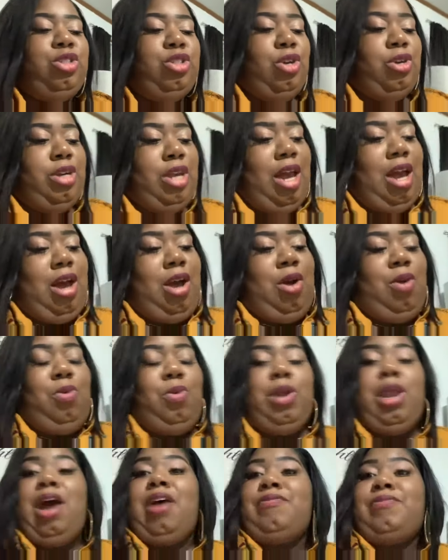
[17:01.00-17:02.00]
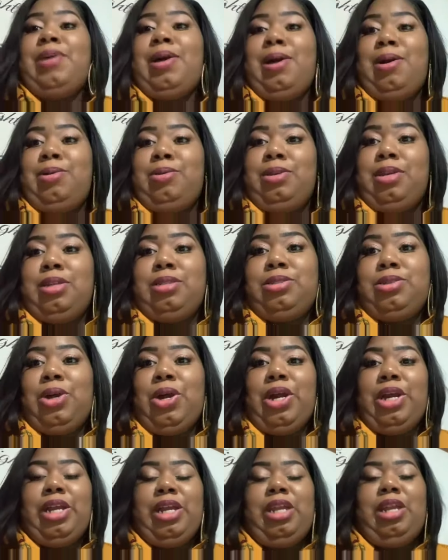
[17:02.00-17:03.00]
y'all what I found at
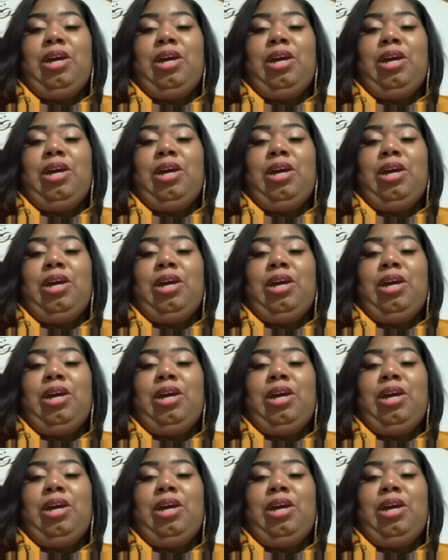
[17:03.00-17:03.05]
Target